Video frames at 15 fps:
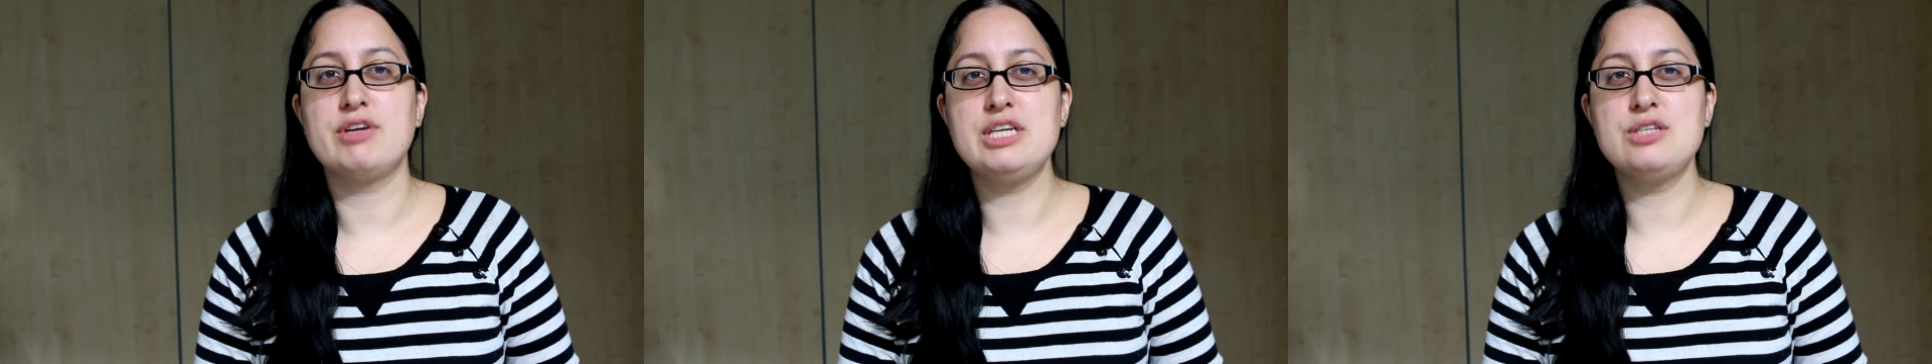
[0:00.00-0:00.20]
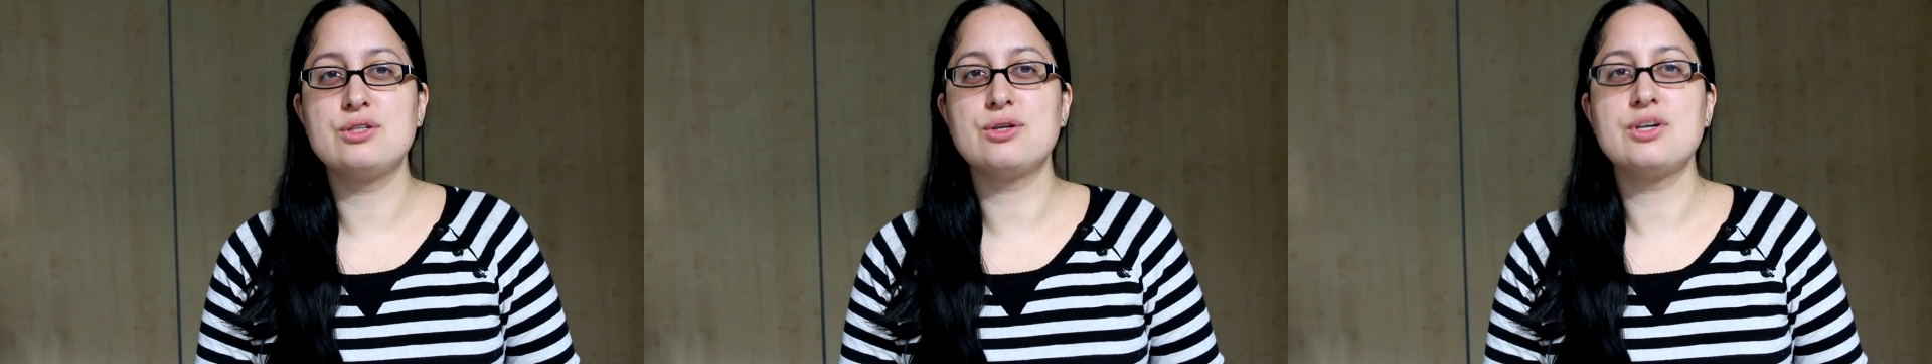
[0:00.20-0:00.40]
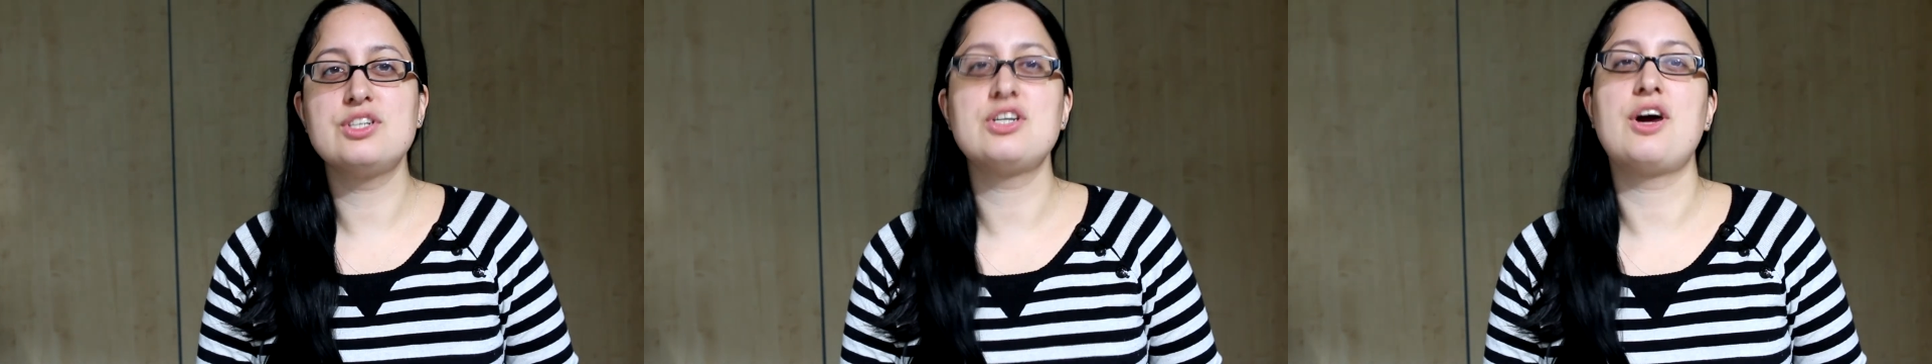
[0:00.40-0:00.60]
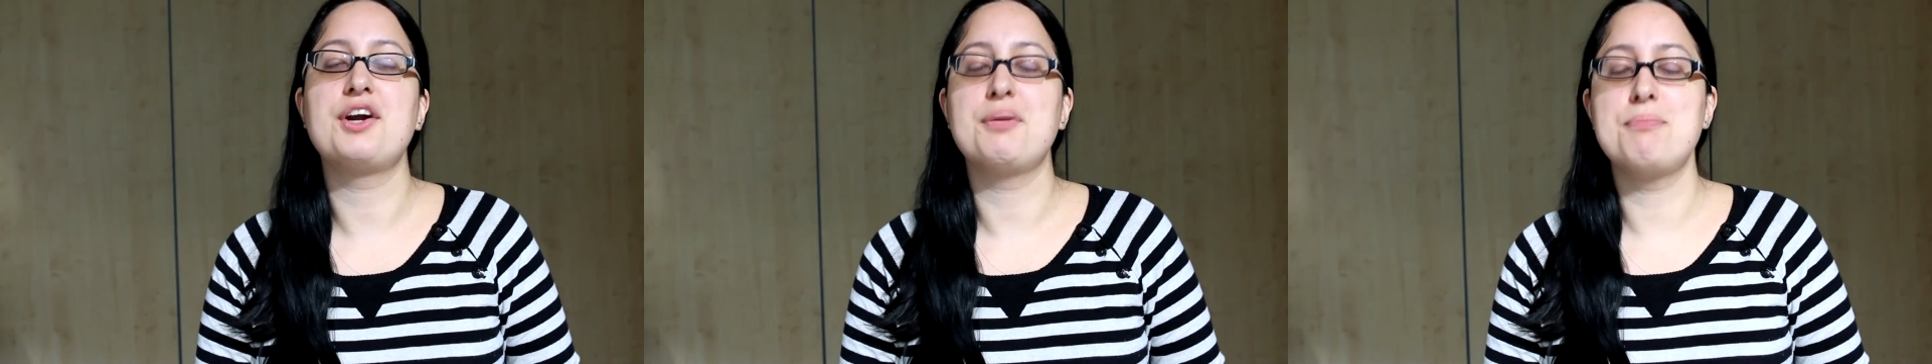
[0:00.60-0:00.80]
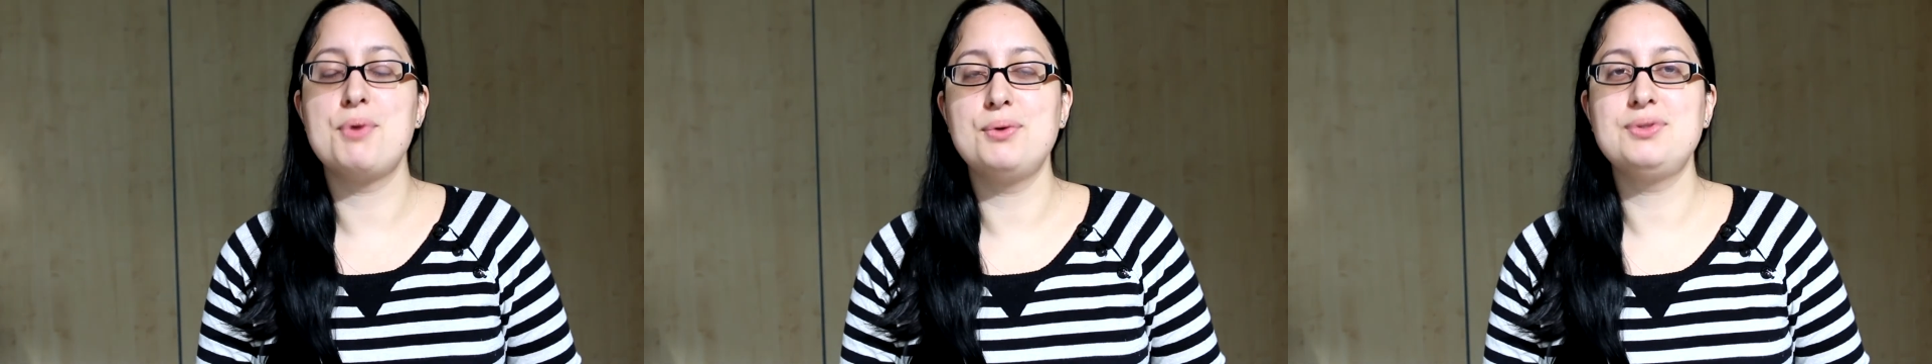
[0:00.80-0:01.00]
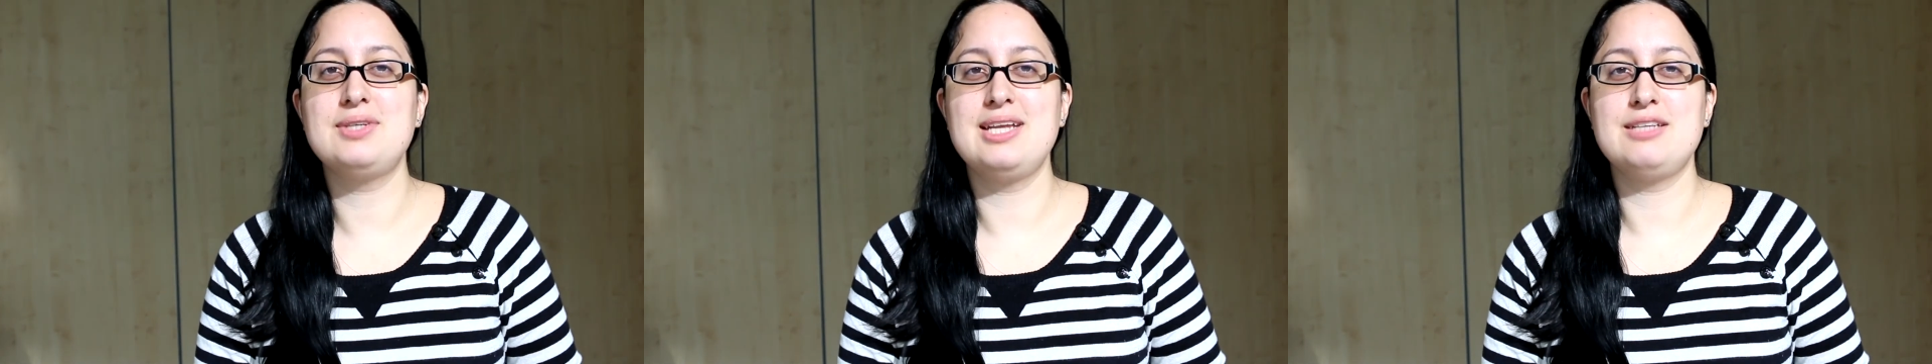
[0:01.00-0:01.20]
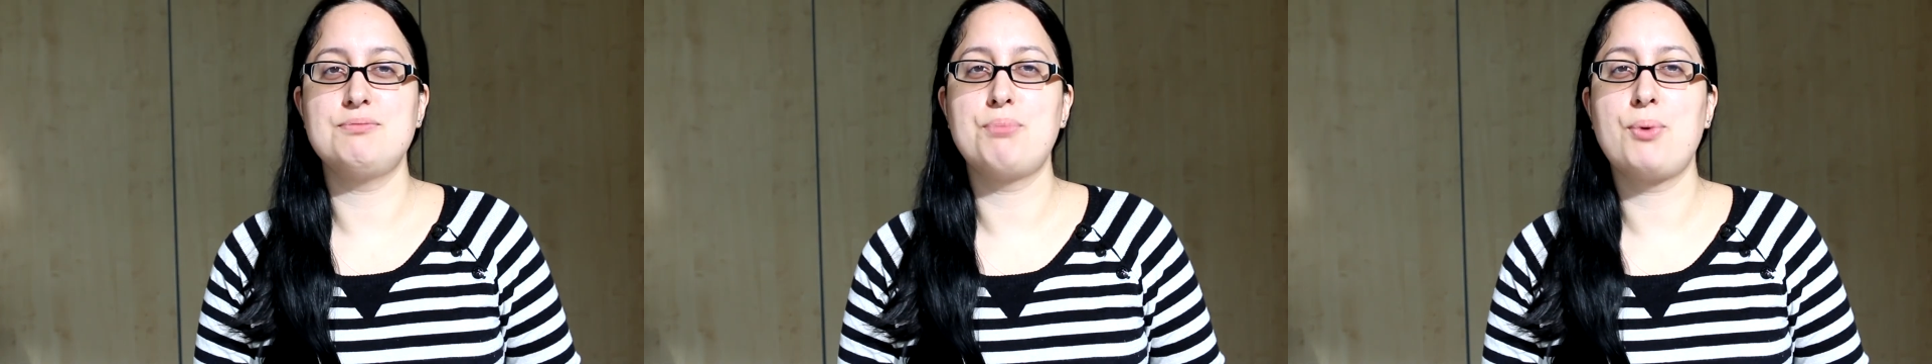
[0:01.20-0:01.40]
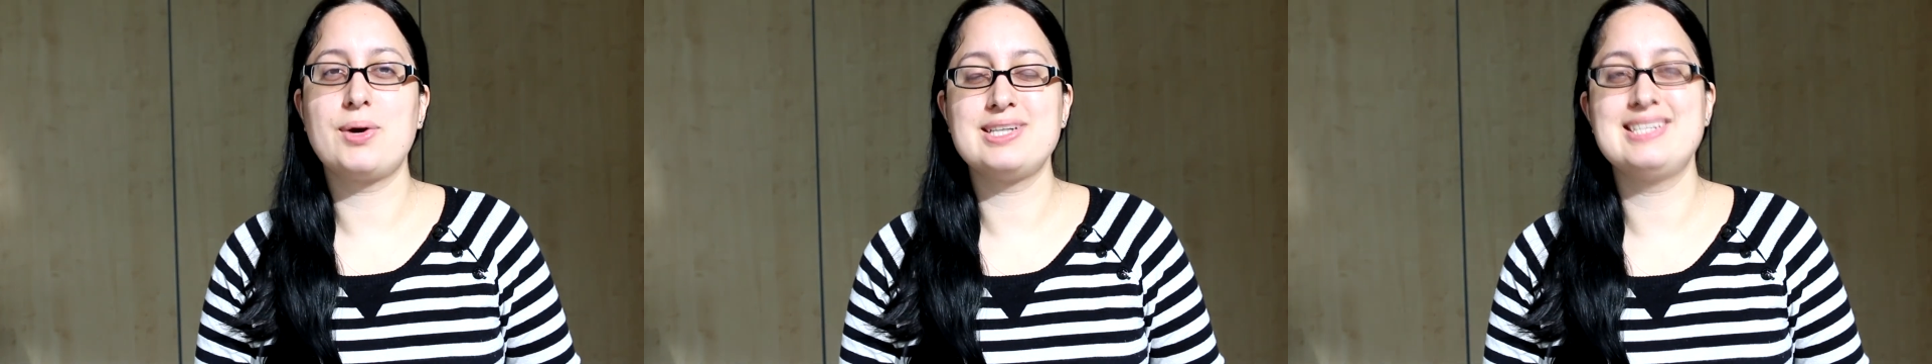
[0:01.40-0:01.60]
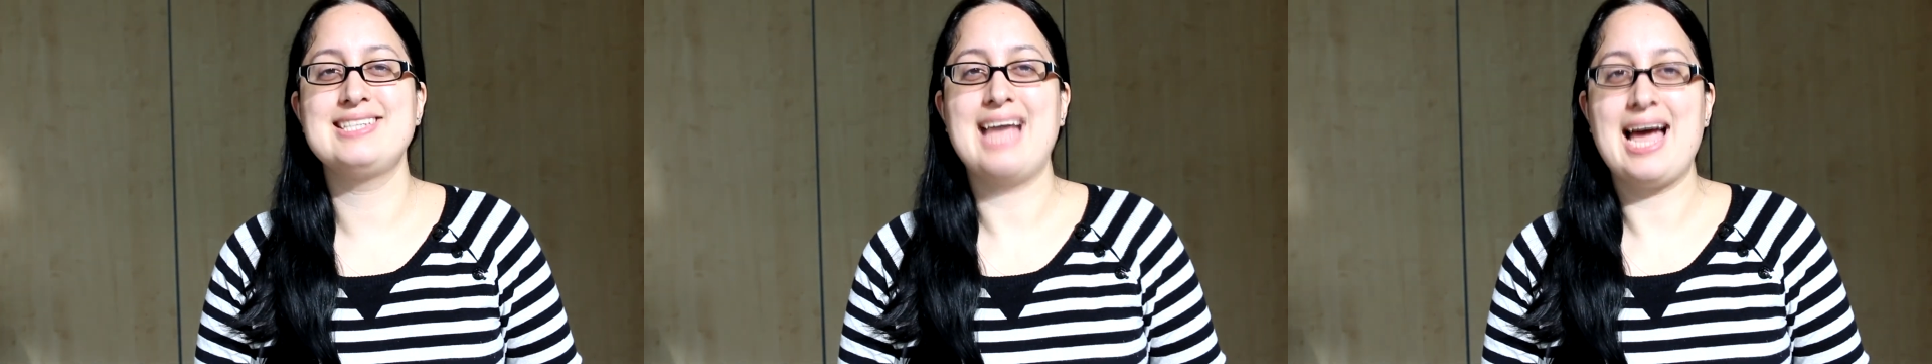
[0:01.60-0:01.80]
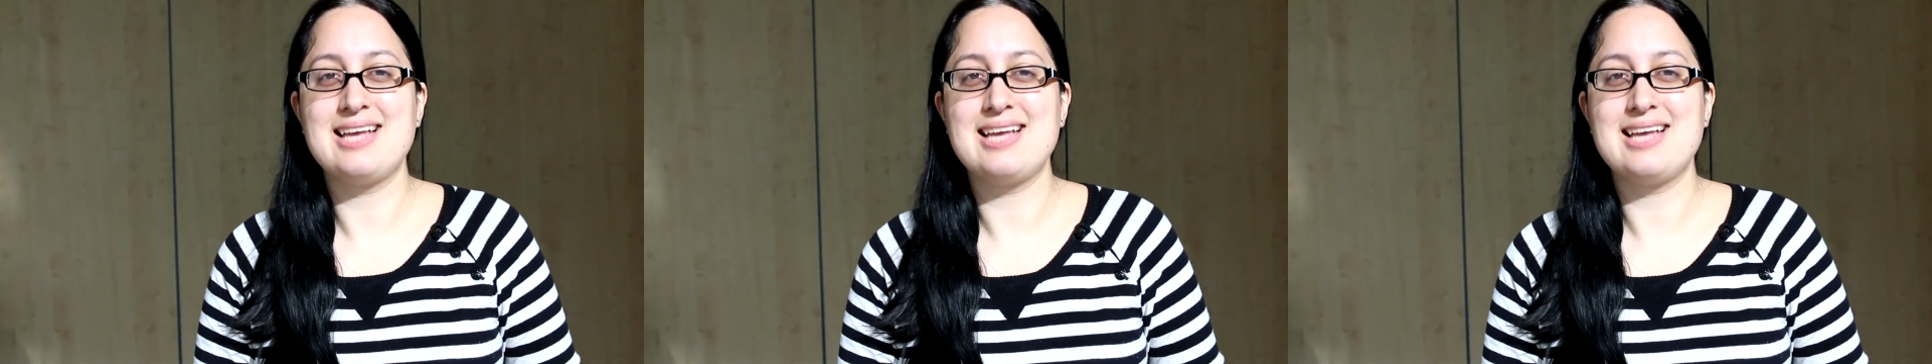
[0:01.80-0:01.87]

research are the most important